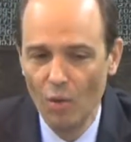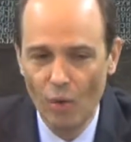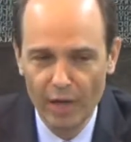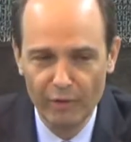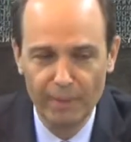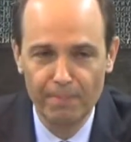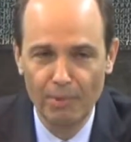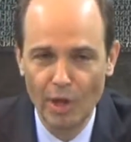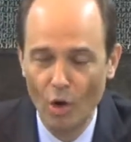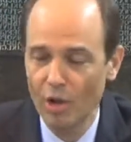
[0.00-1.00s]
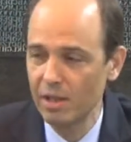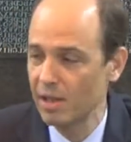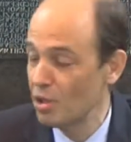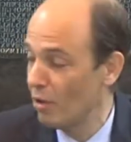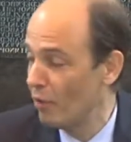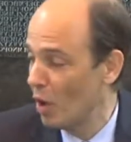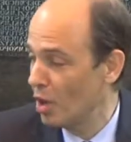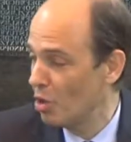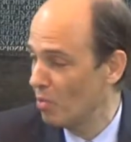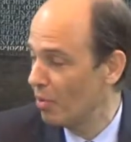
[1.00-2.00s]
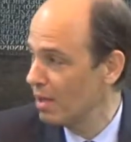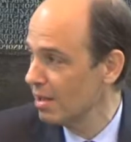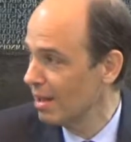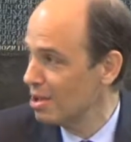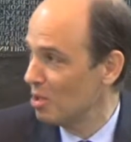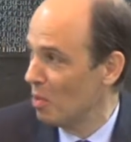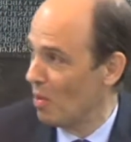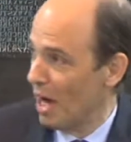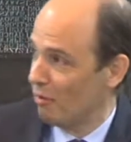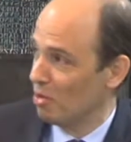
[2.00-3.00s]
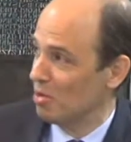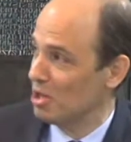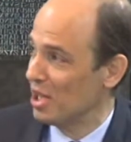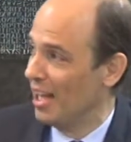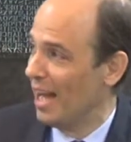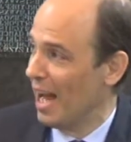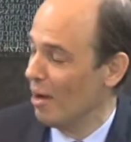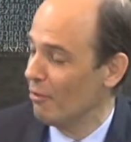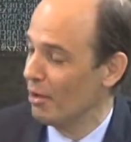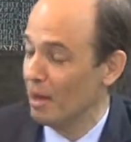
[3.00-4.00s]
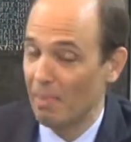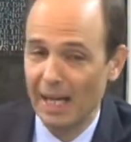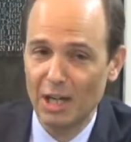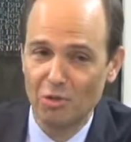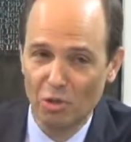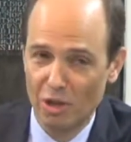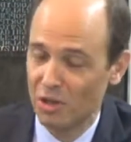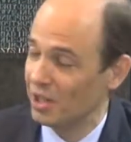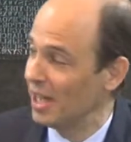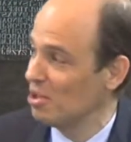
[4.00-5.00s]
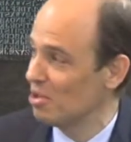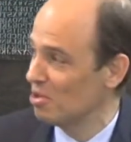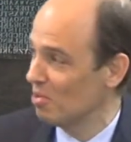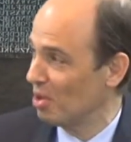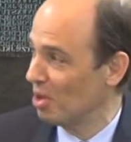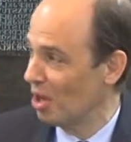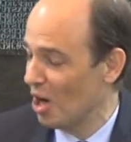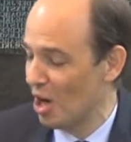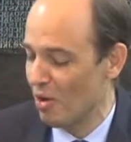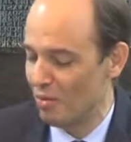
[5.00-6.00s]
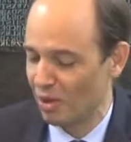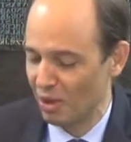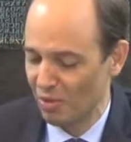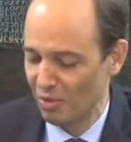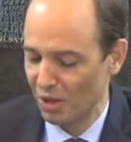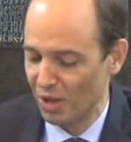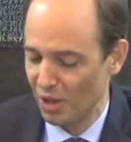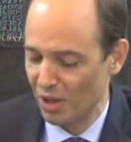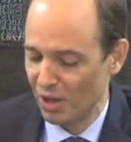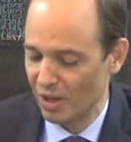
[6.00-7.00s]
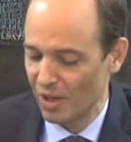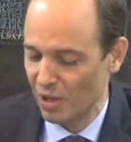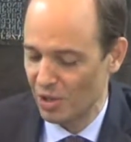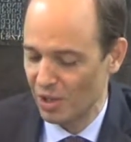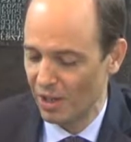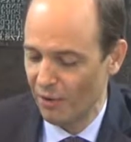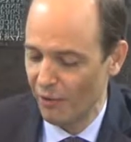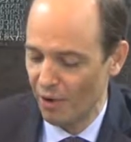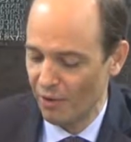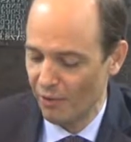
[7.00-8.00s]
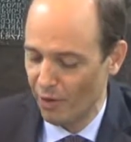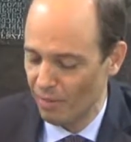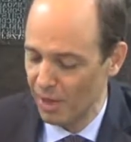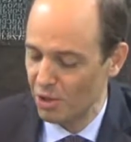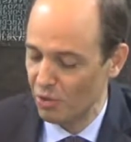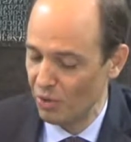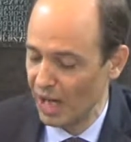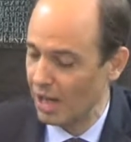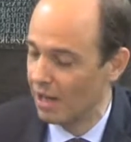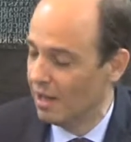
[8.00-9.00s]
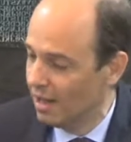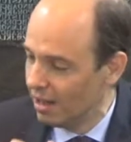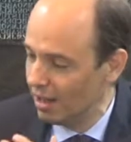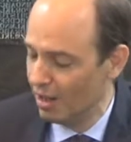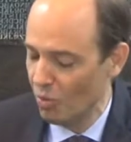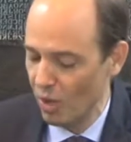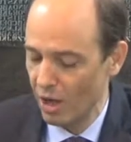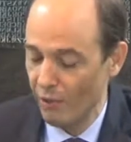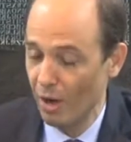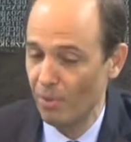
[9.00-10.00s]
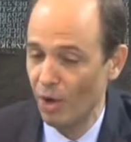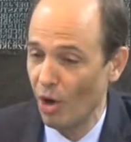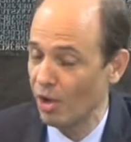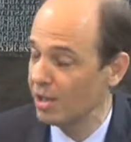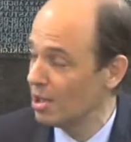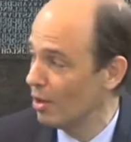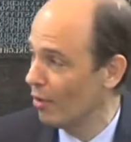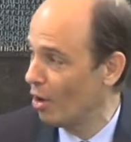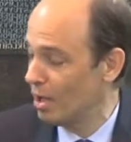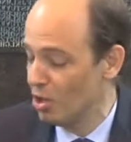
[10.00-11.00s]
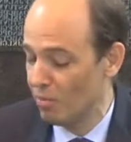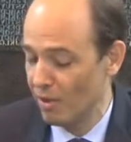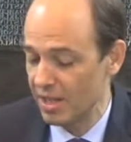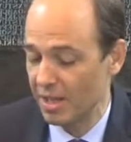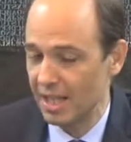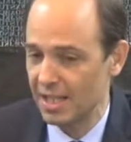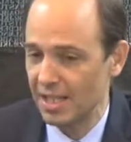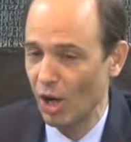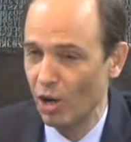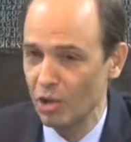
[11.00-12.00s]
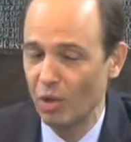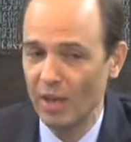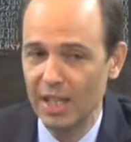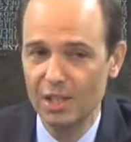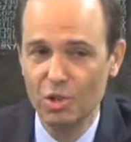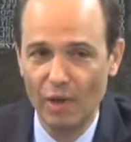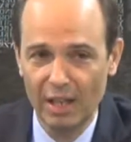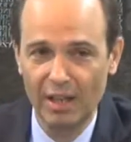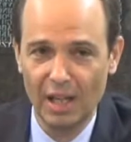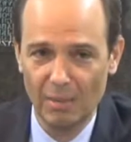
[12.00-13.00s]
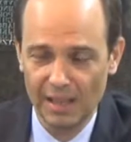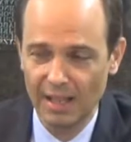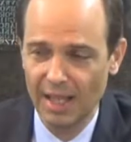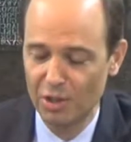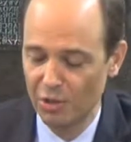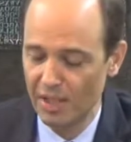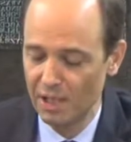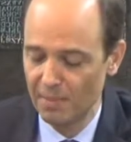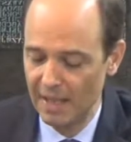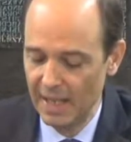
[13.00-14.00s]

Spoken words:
One of the priorities of our EU presidency, we will afterwards have bilateral consultations with the Argentine foreign ministry. And one of our priorities of our EU presidency also is strengthening multilateralism.